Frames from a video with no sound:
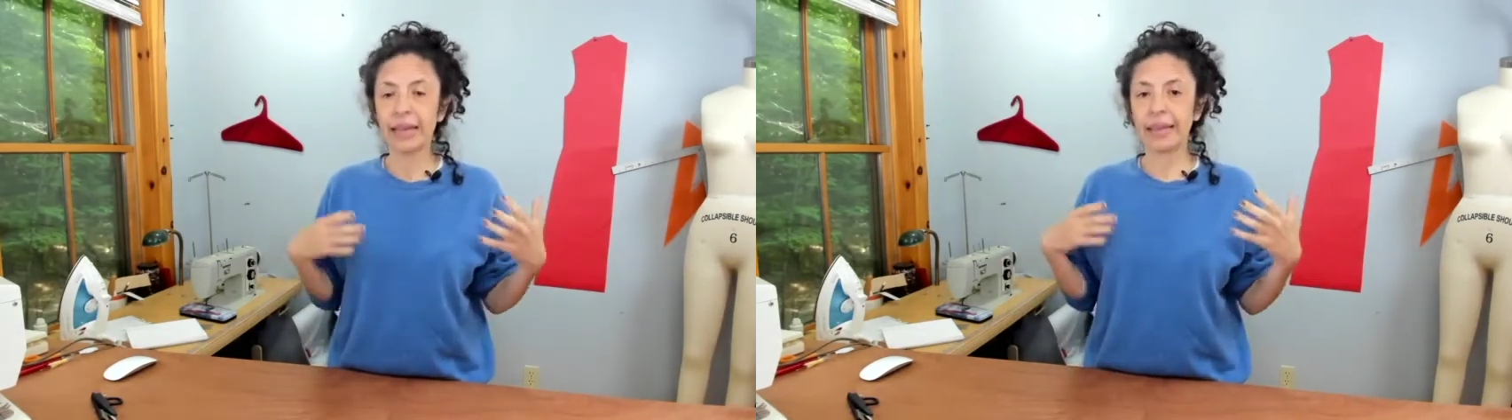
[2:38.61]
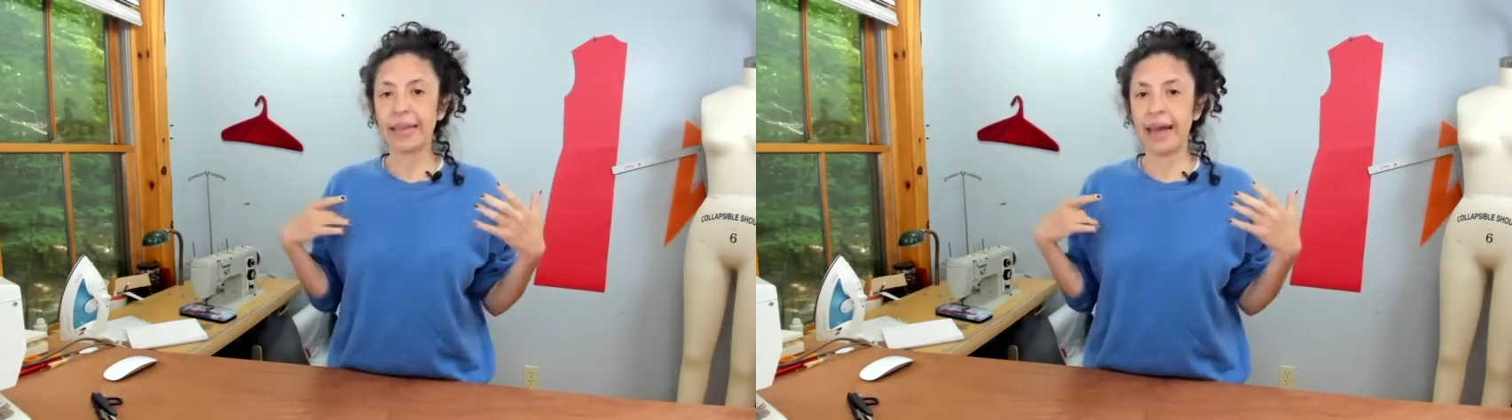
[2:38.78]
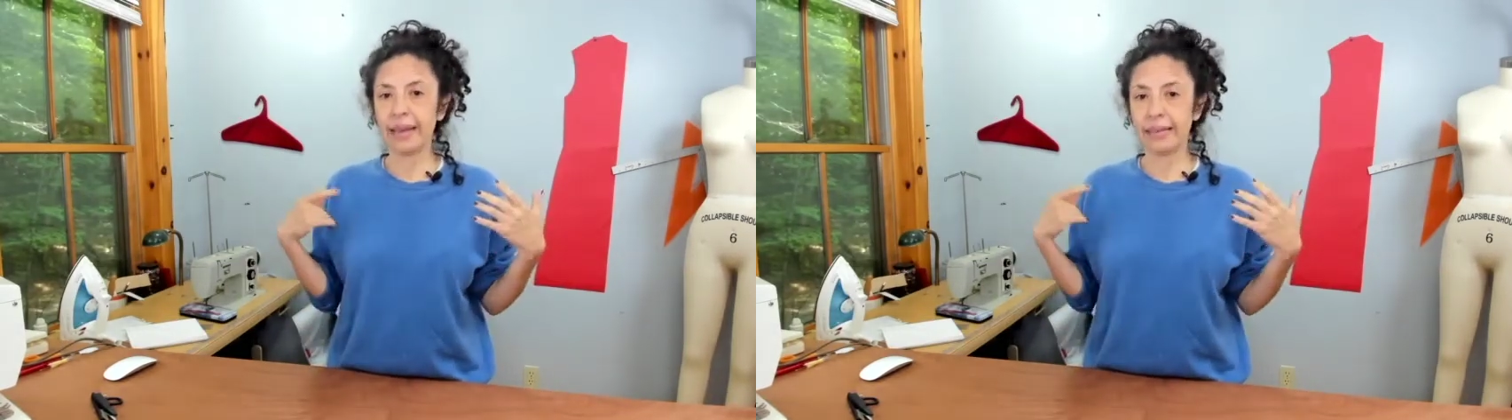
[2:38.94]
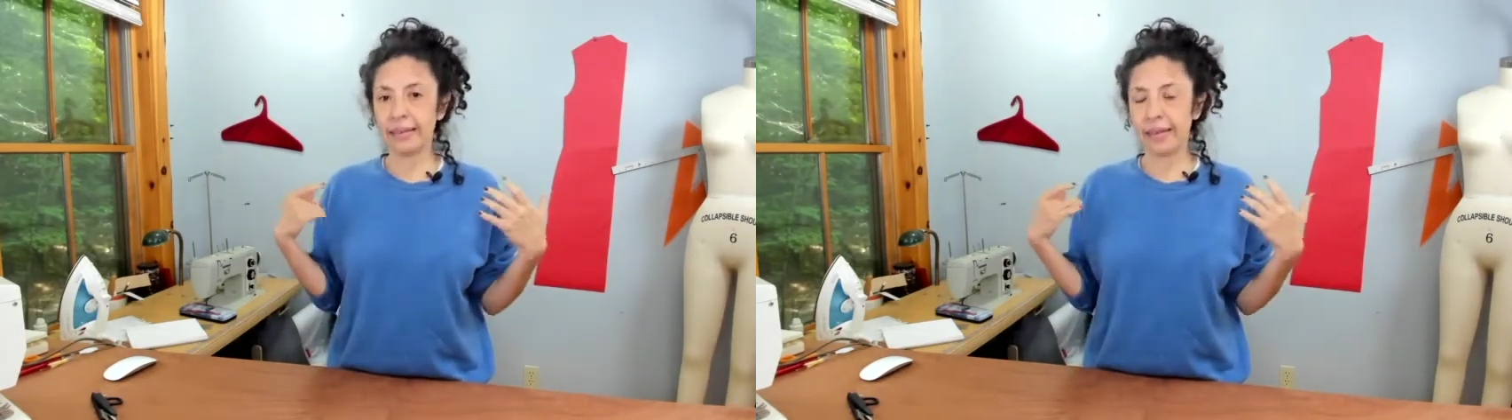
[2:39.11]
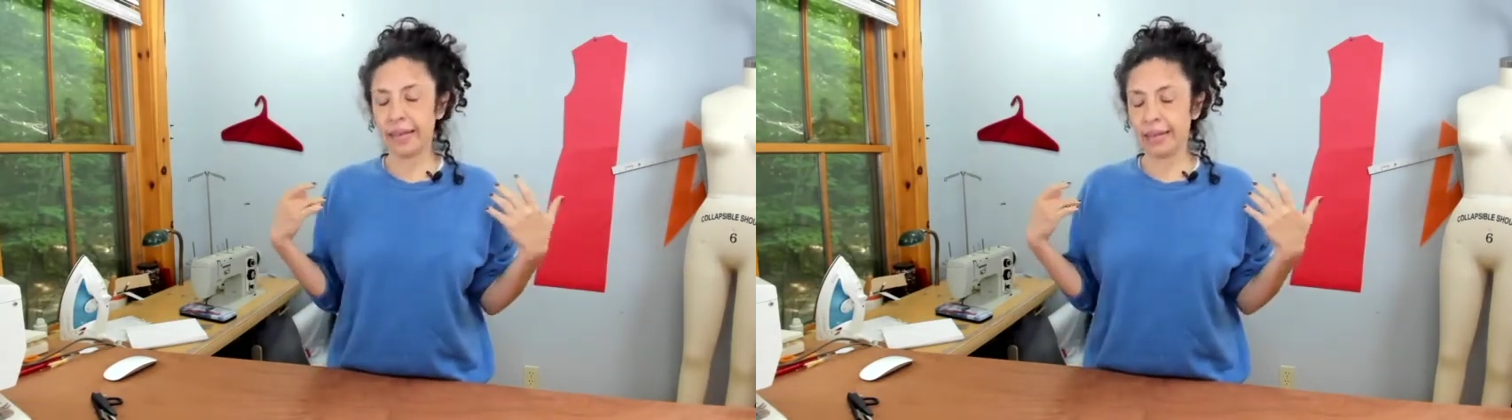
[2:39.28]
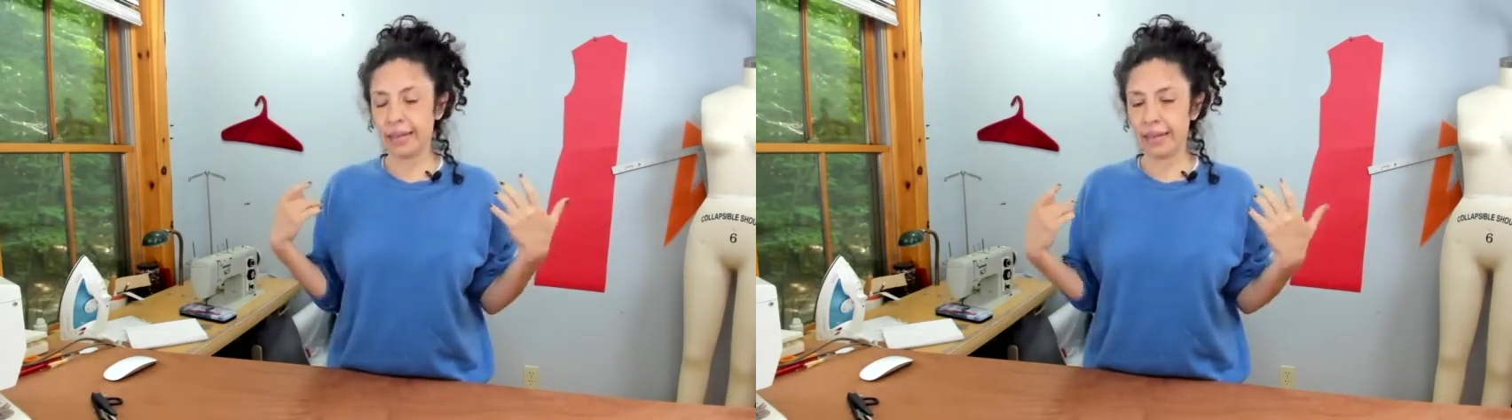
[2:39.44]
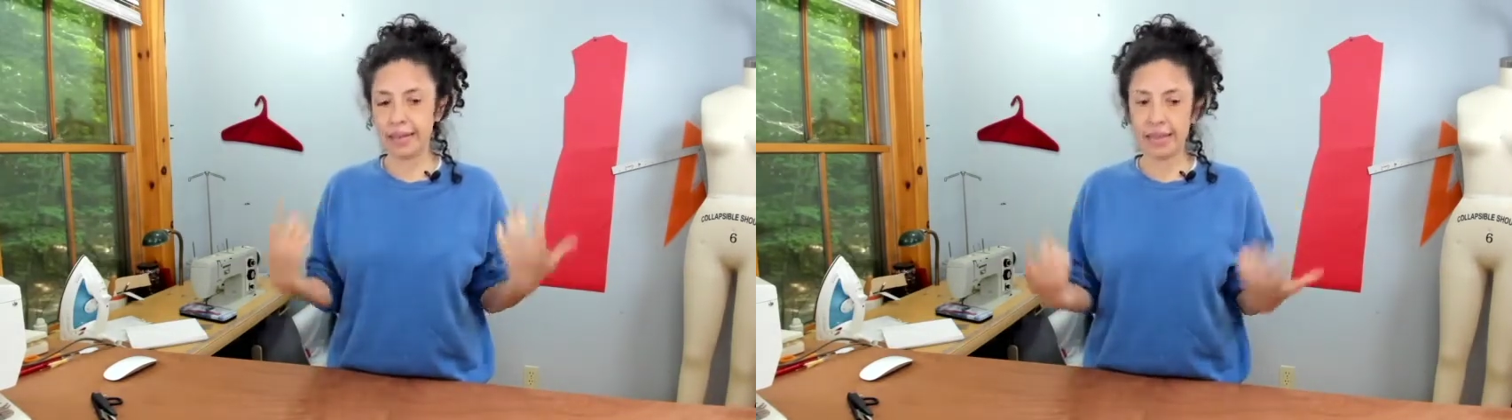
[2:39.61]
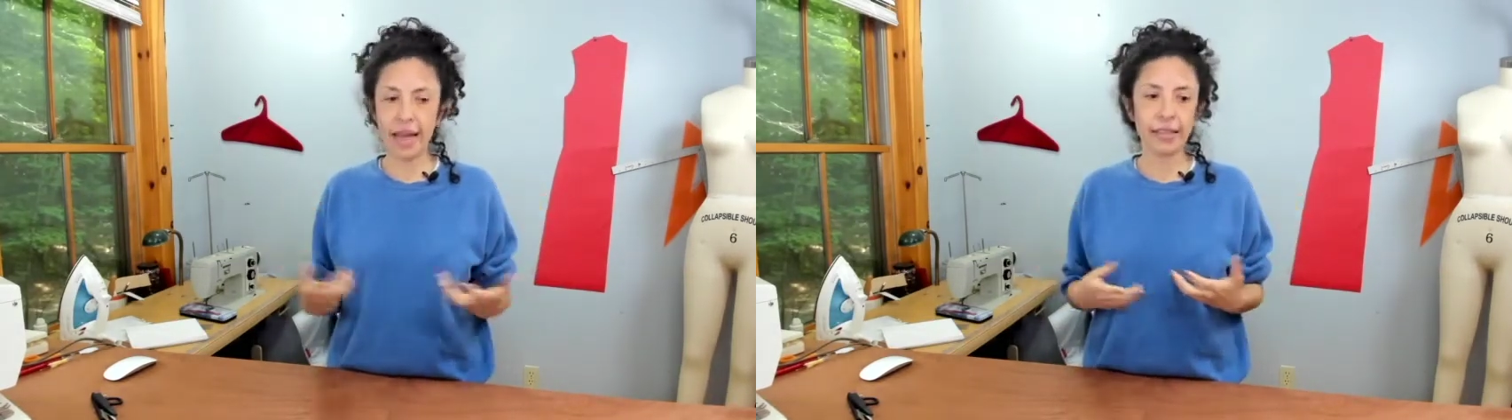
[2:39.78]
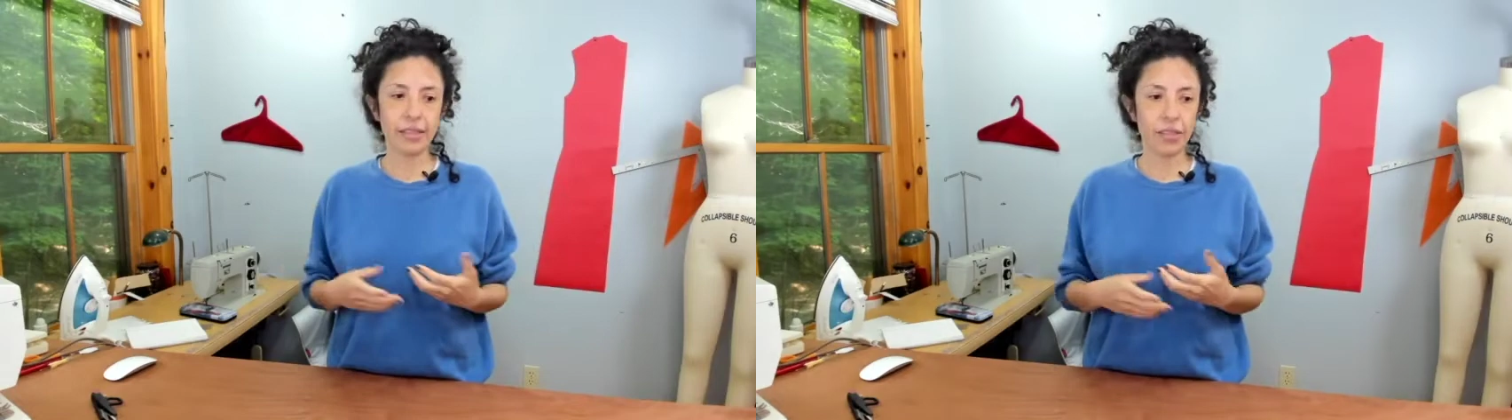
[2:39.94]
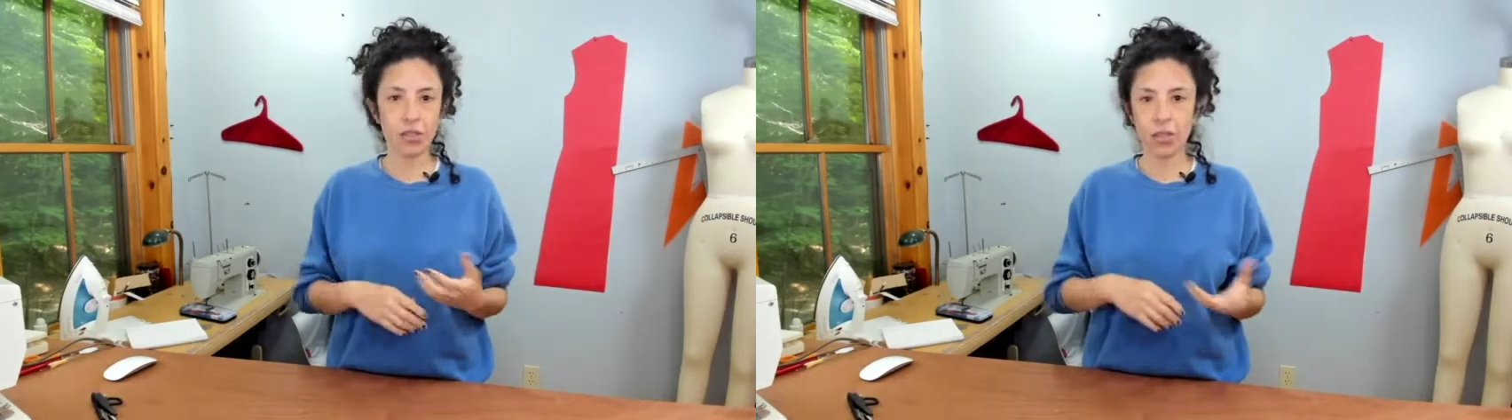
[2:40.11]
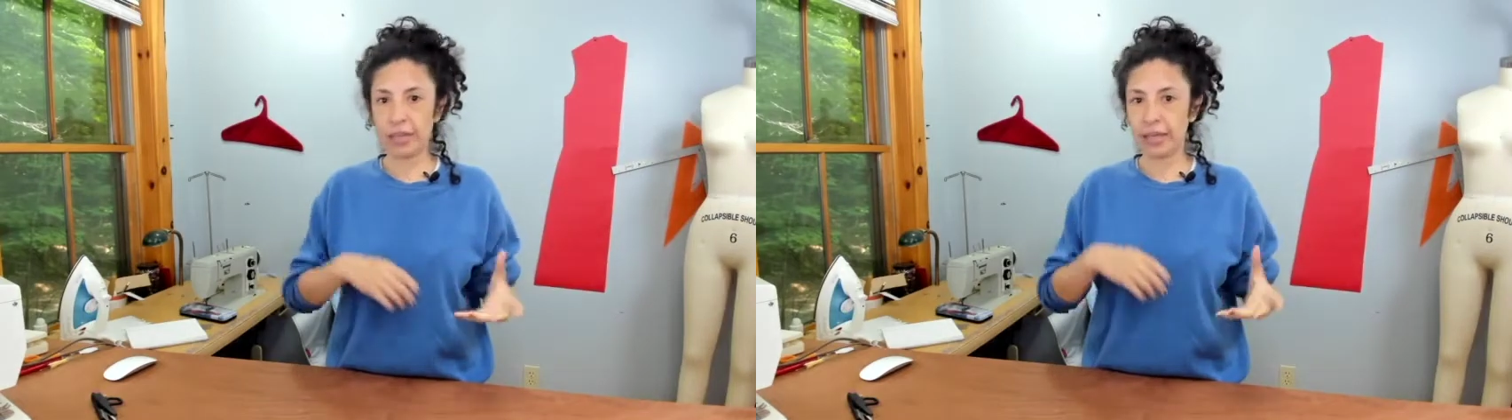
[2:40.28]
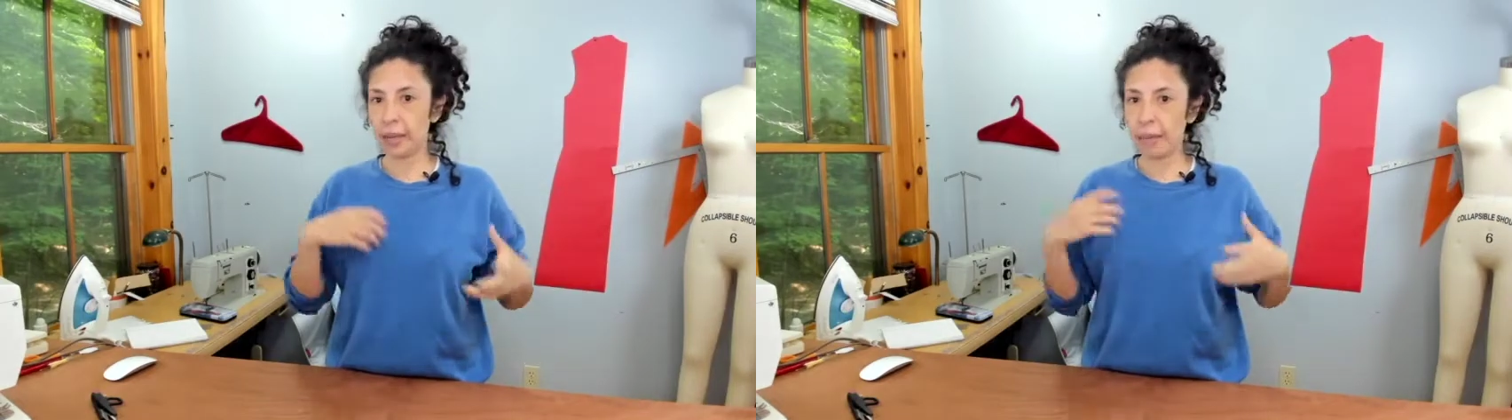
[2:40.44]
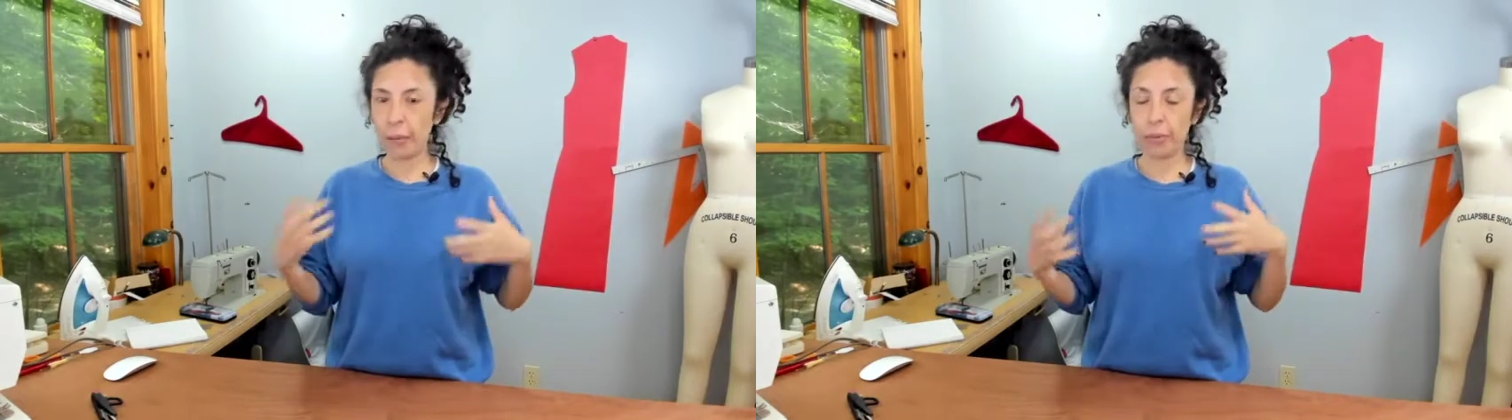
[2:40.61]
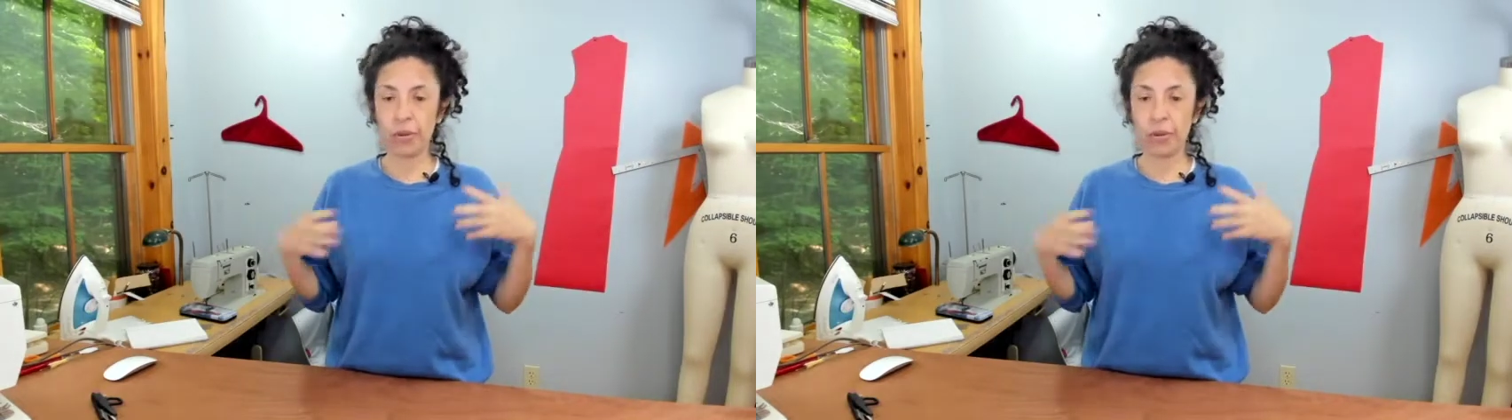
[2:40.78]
that the designer usually come up